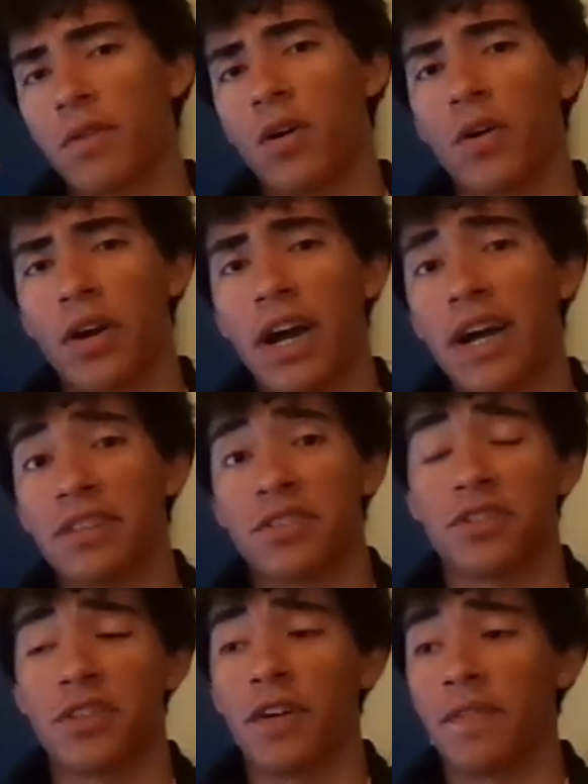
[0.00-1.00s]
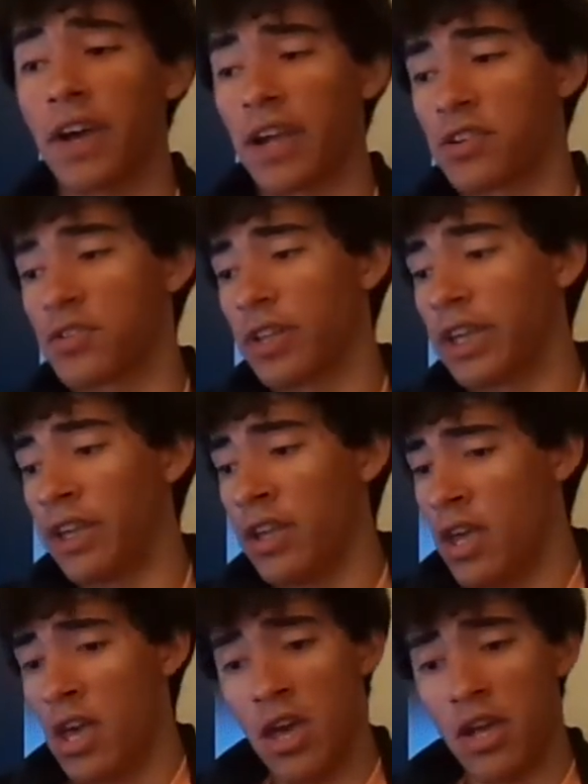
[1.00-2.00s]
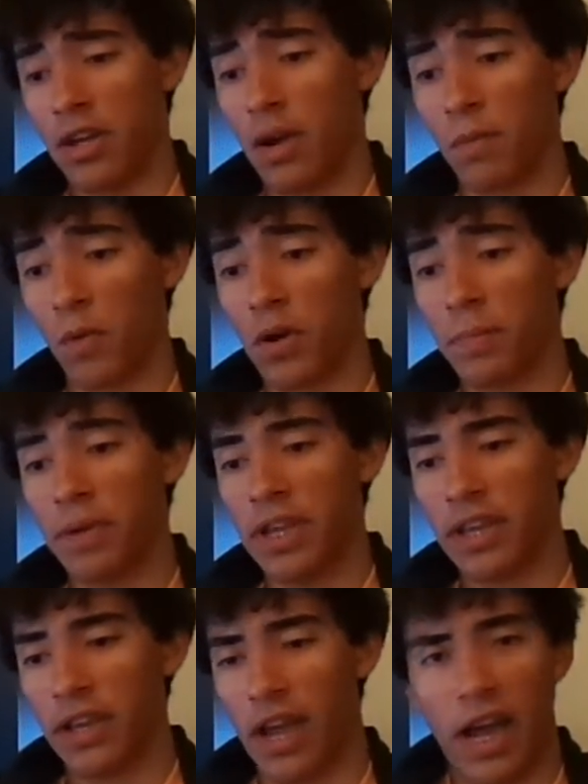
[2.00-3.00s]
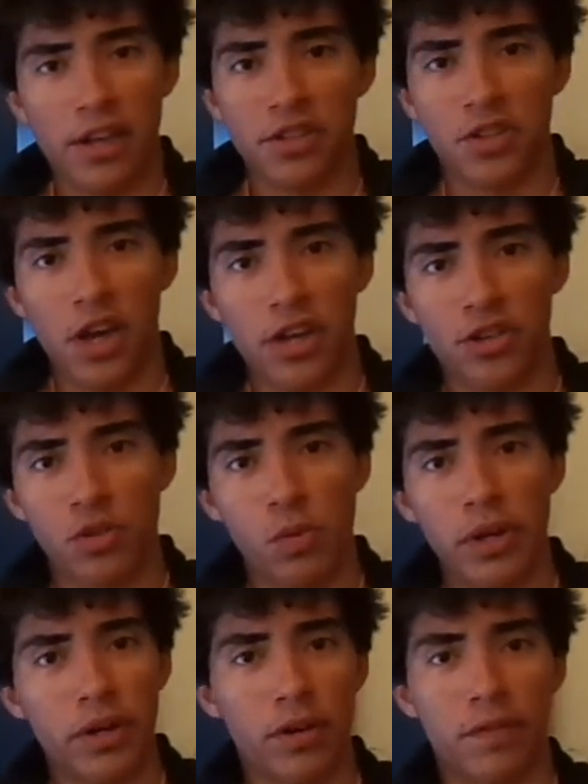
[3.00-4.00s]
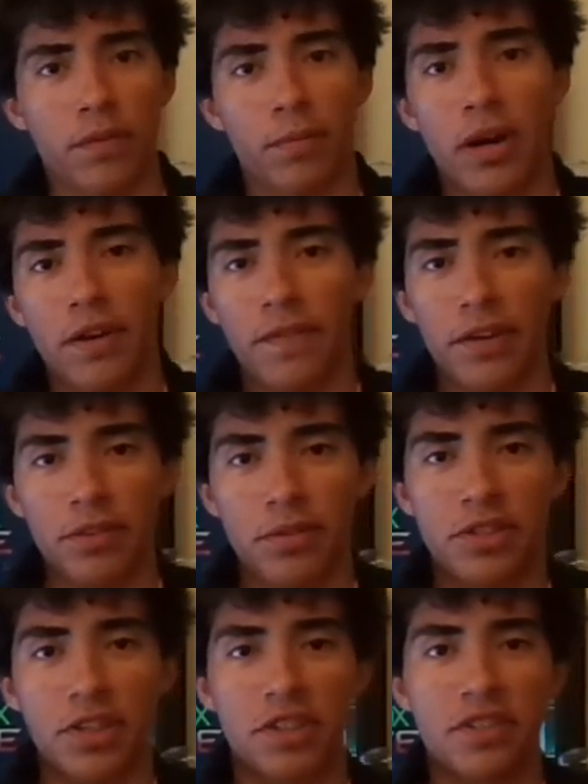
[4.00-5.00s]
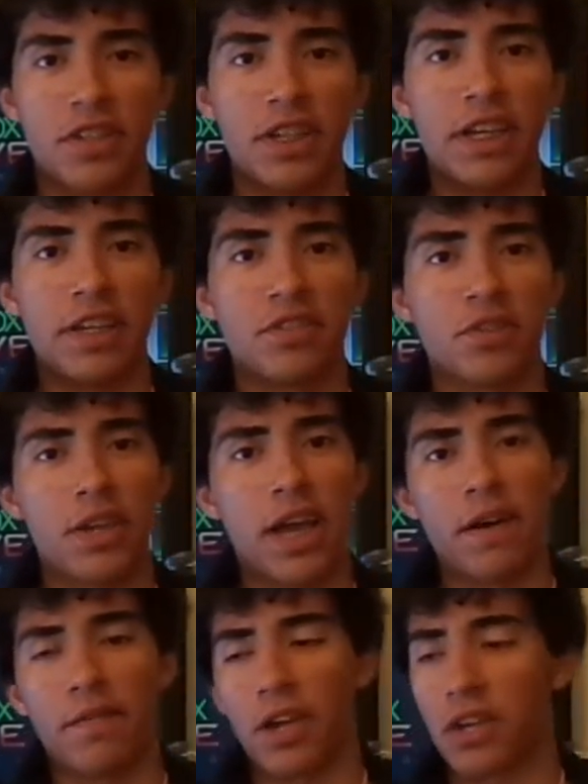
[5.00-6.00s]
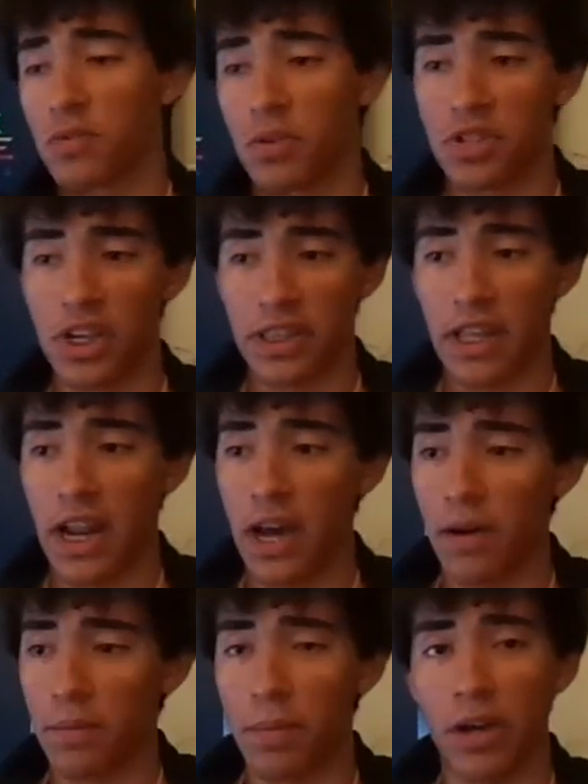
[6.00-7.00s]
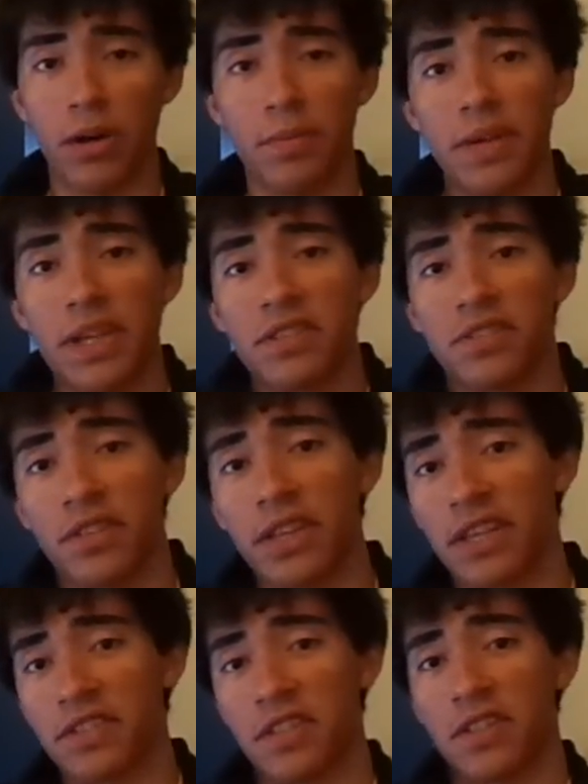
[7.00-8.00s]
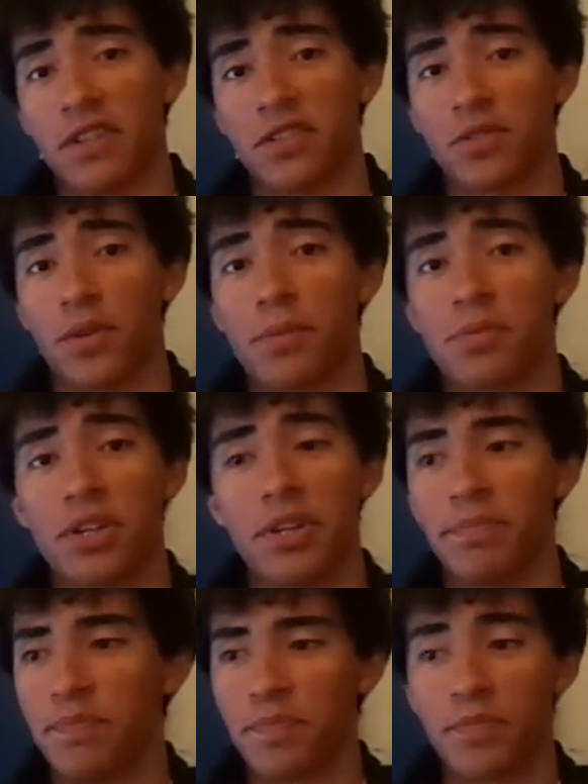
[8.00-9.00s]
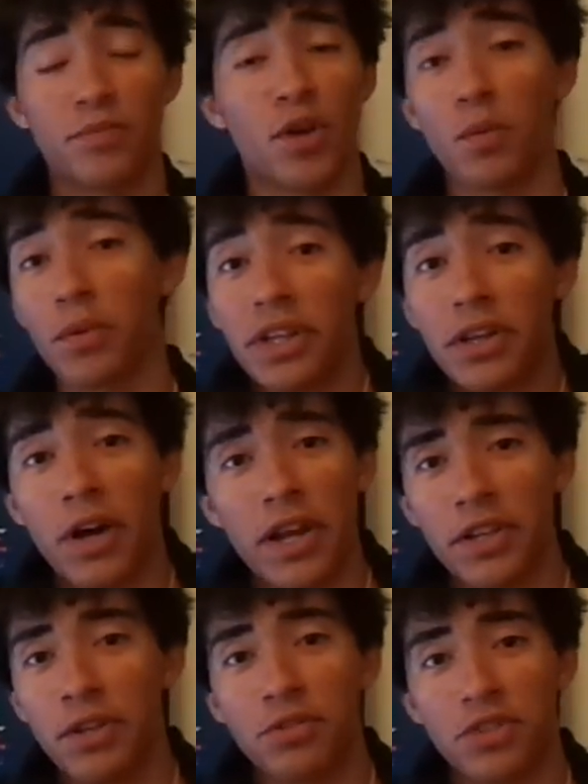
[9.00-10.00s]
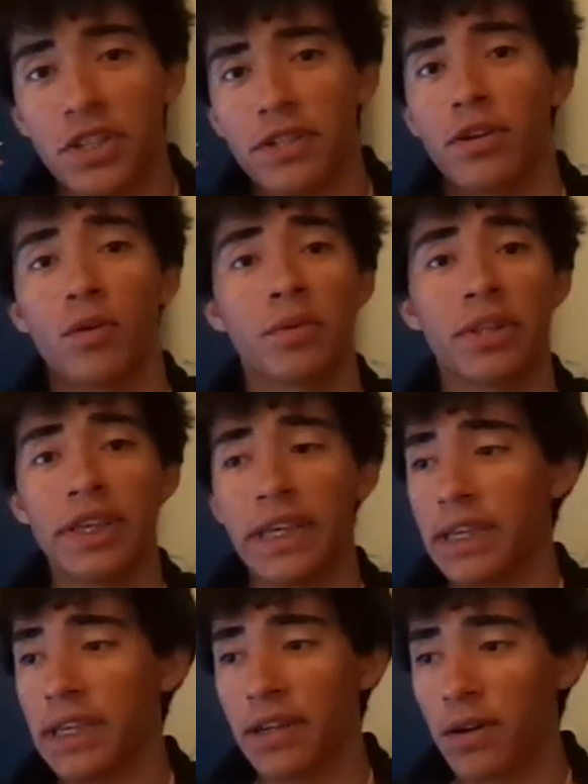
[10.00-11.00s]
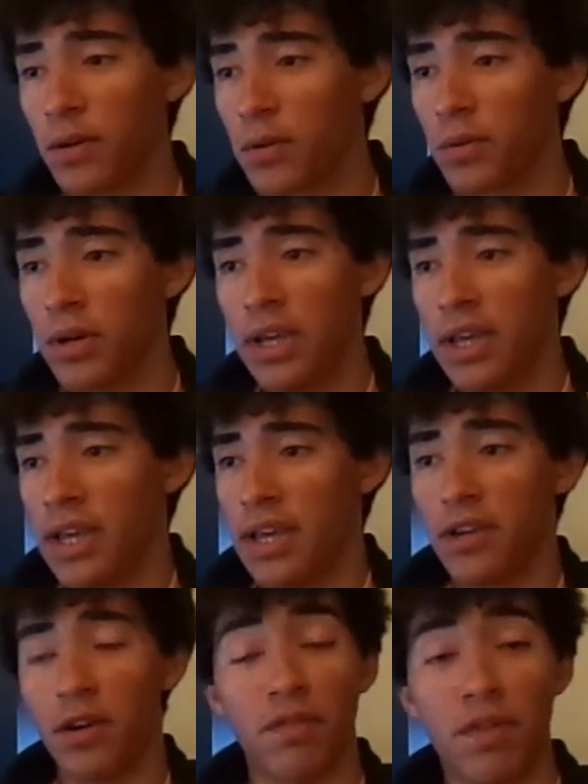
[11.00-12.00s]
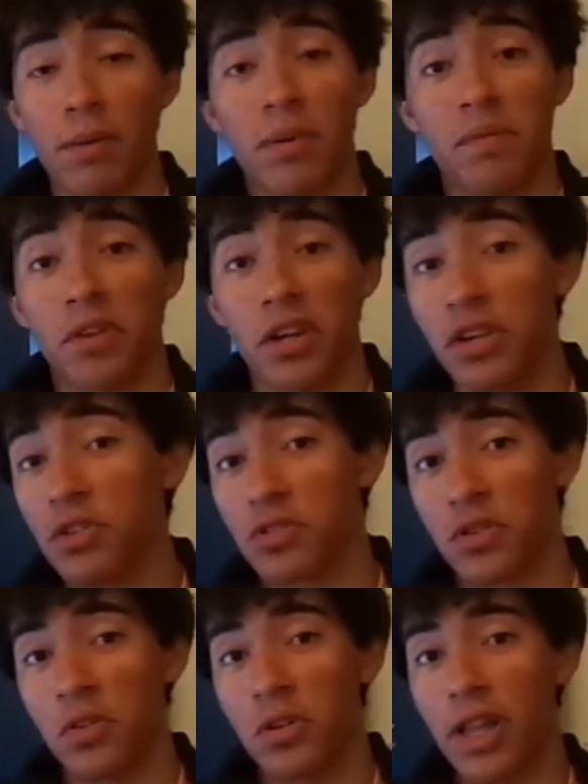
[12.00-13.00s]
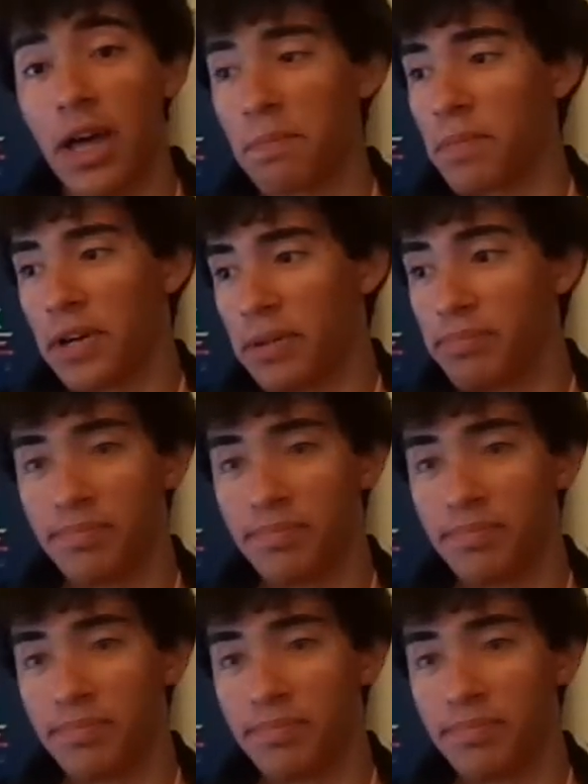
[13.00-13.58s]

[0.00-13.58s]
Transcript: all kinds of stuff, actually. Number one being, I just got a Twitter for Modified 360. So yeah, if you guys want to check that out, by all means, the link is in the description. Don't really know how to use it. Don't really, know if I'm even going to use it a whole lot, but